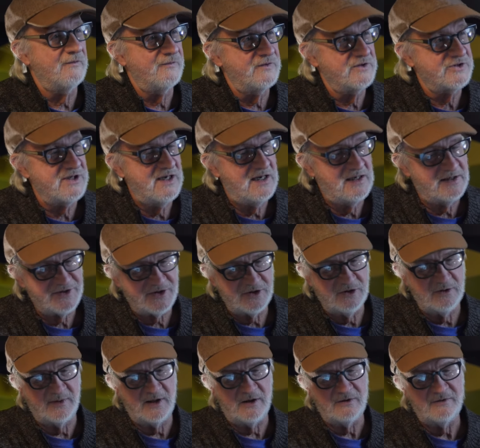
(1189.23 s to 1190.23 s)
Officinalis
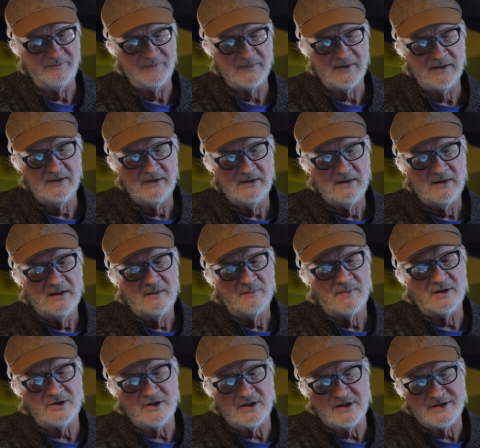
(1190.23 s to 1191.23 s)
Hummelo.
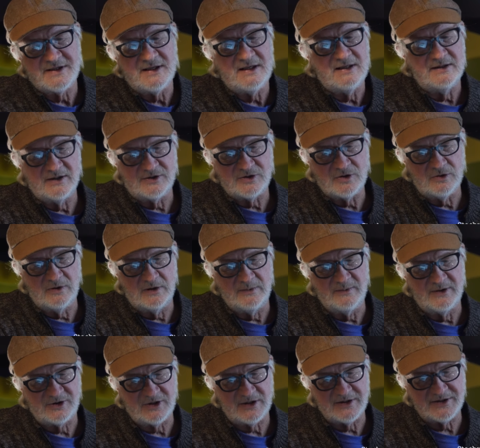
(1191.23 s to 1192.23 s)
But you can see in the two
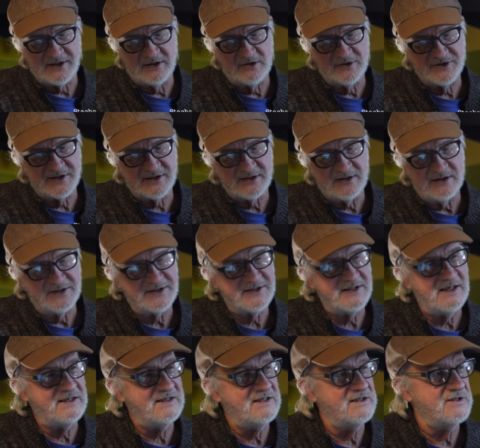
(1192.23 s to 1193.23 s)
images, there's
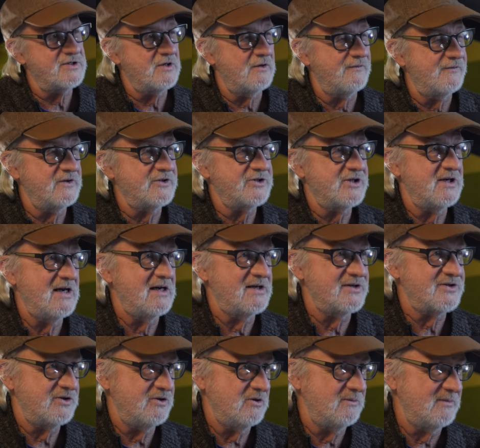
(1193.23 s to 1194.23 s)
Stachys
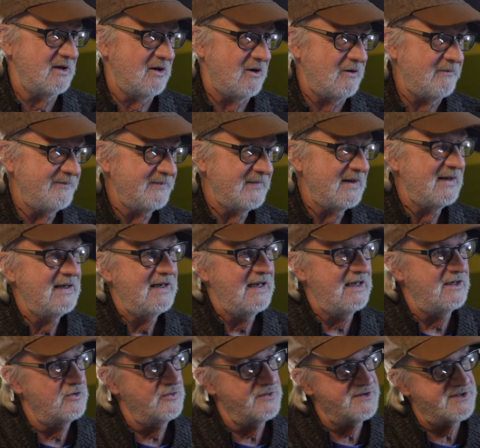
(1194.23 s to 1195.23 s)
officinalis Hummelo,
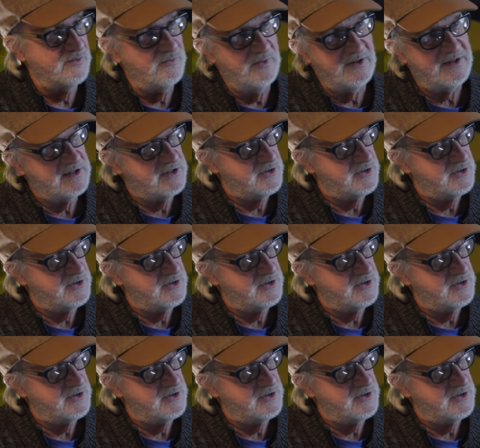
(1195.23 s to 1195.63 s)
and who is it with?